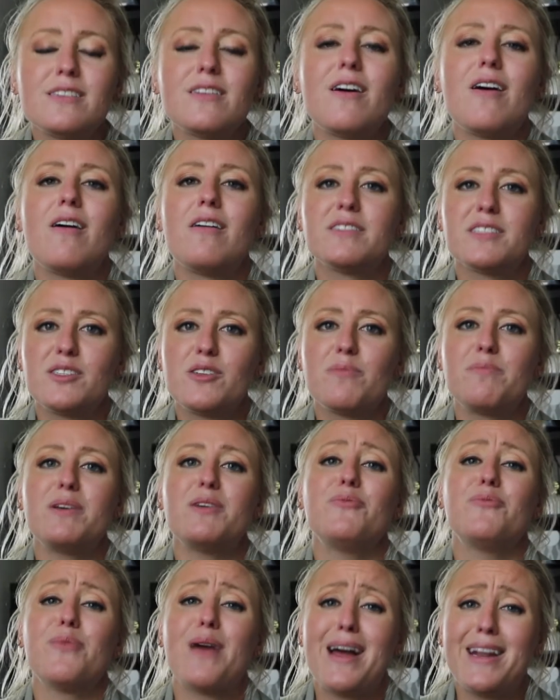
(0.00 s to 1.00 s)
Also be
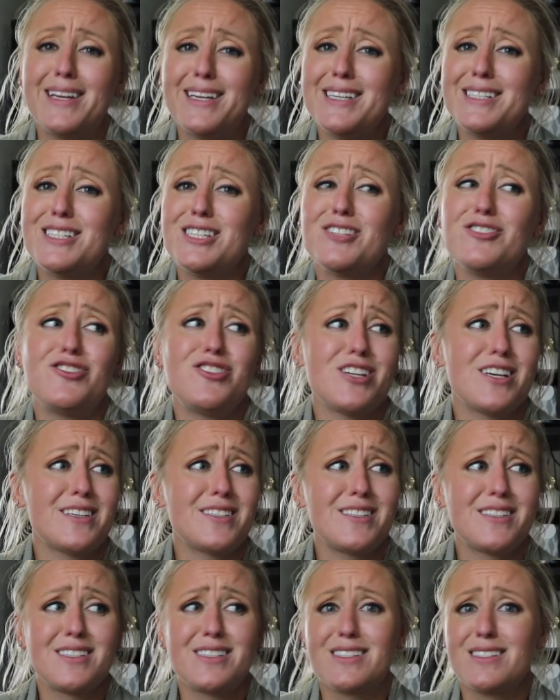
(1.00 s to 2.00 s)
ready to
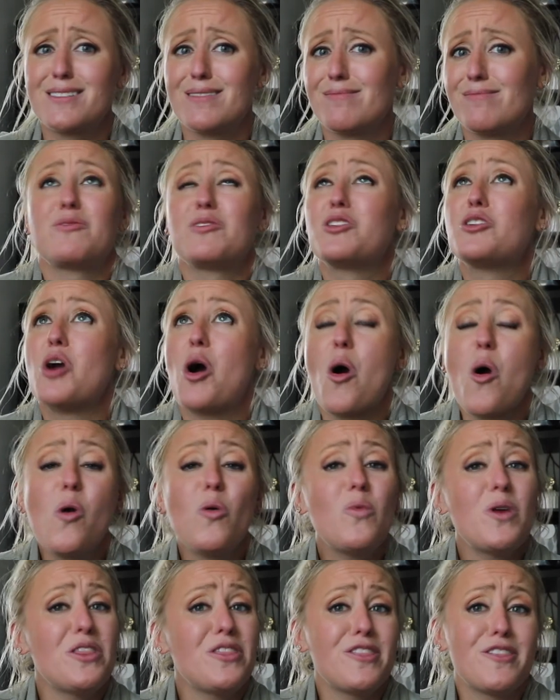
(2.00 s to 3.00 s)
just go
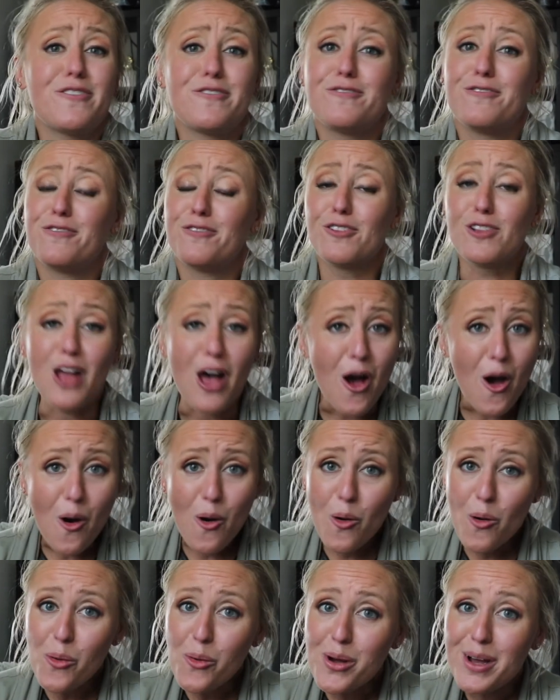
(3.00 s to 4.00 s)
with the
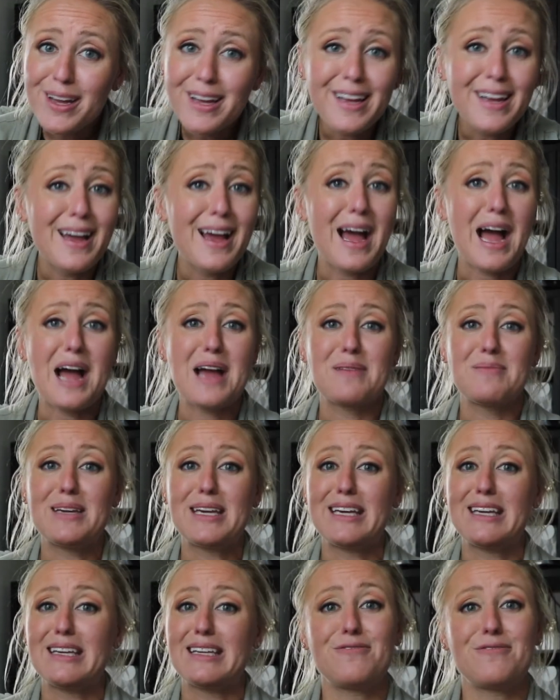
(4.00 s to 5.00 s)
flow. I
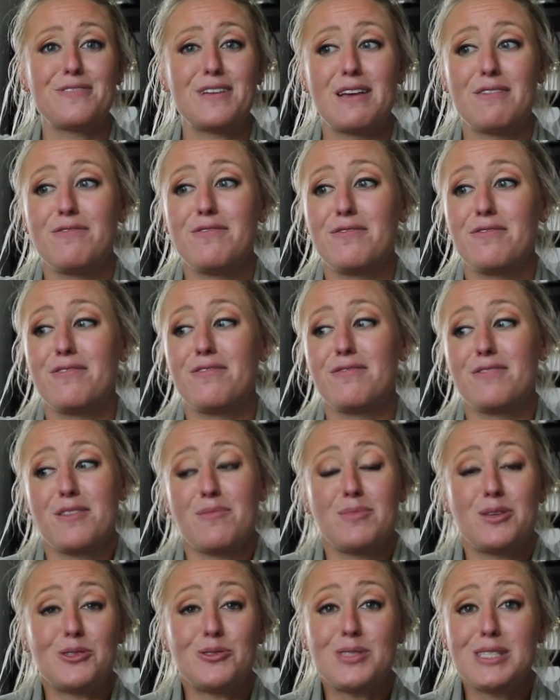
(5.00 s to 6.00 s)
mean, if the
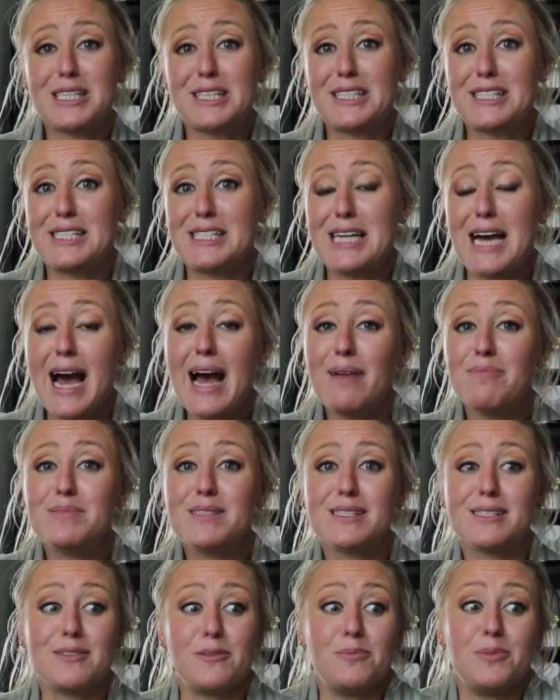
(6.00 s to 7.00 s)
music
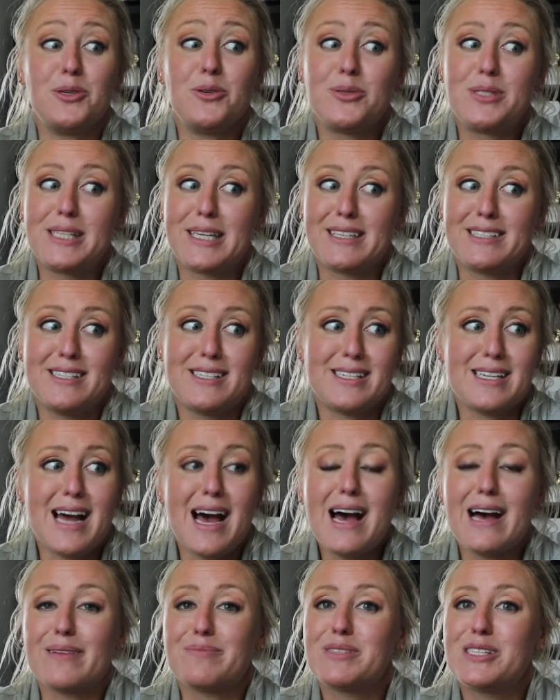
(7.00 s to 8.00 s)
stops, the music
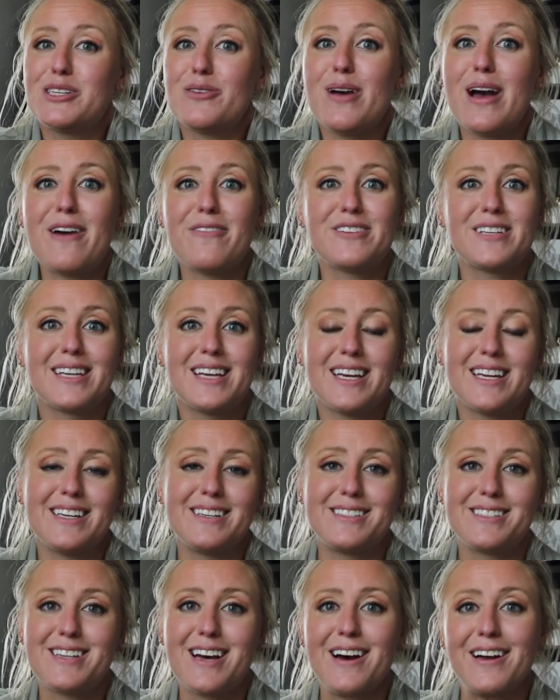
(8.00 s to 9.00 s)
stops. You have to get
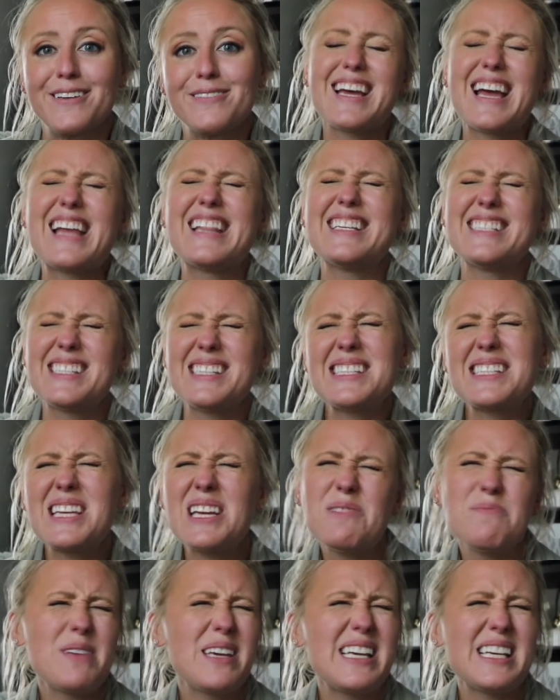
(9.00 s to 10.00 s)
it done. And this is
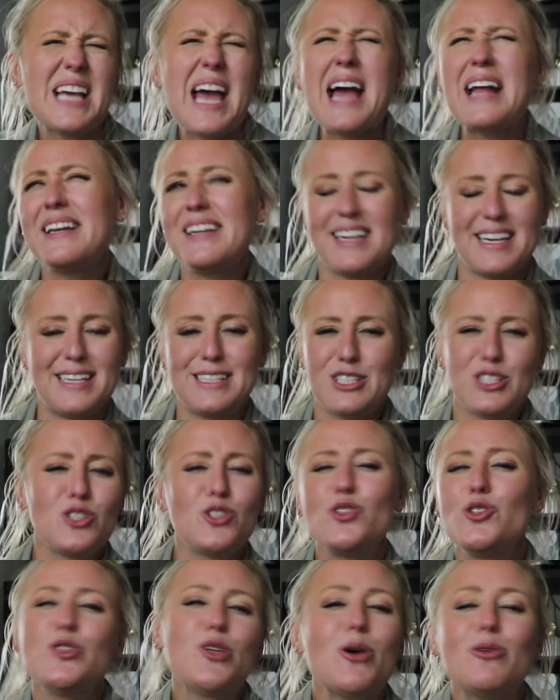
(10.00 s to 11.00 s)
going to be ending
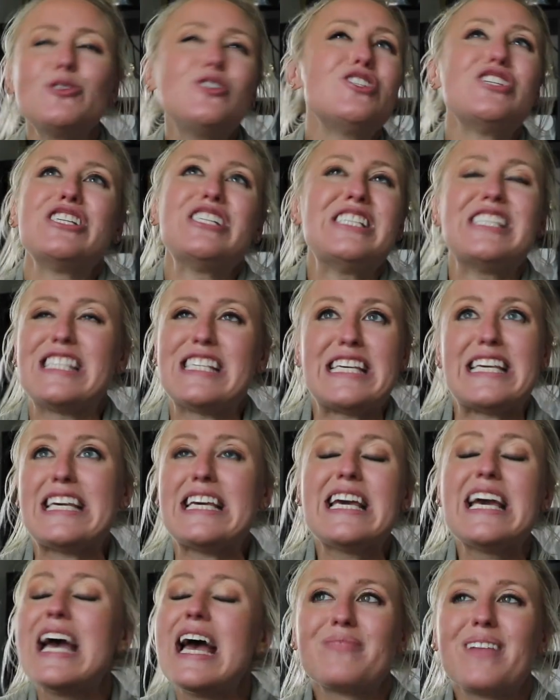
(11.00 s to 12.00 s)
so
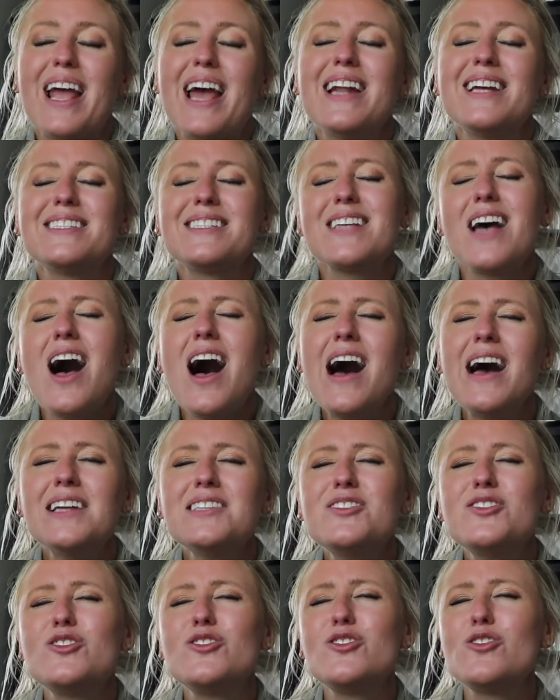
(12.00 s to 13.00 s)
cheesy, and it's
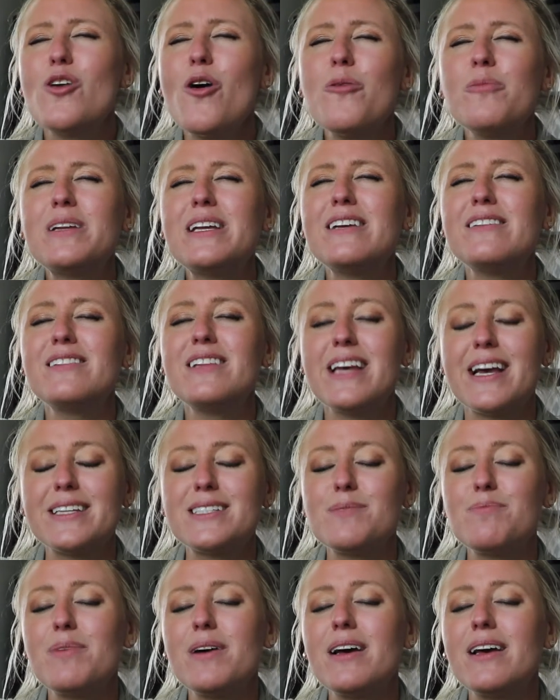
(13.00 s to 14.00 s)
on so many
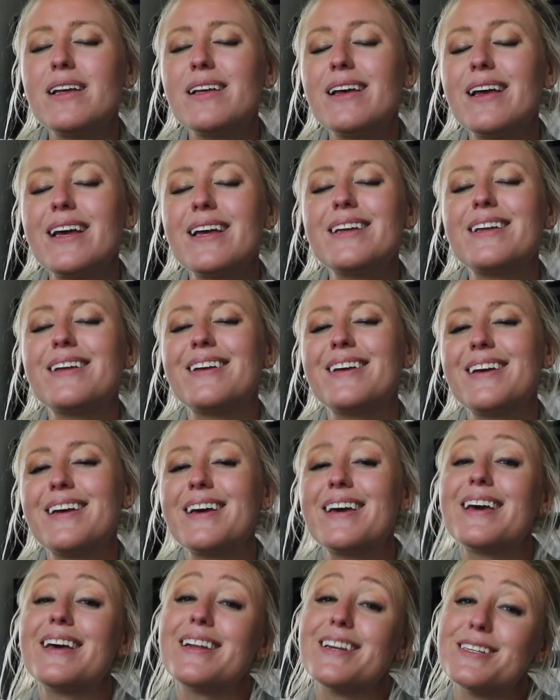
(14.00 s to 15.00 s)
lists, but it
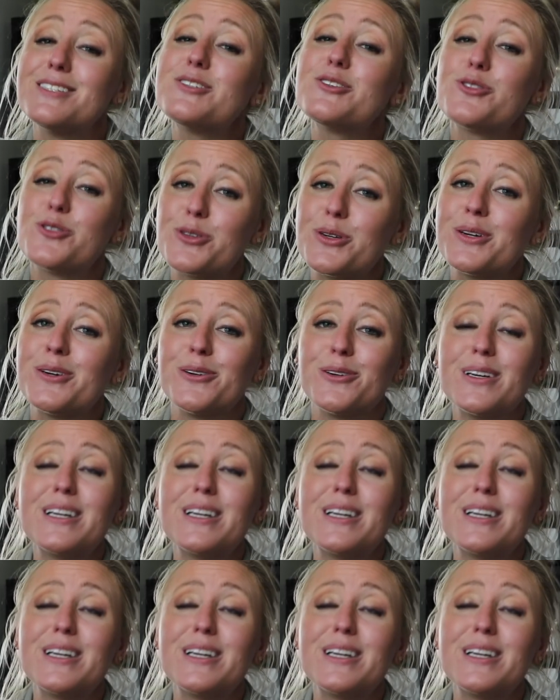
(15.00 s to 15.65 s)
is true.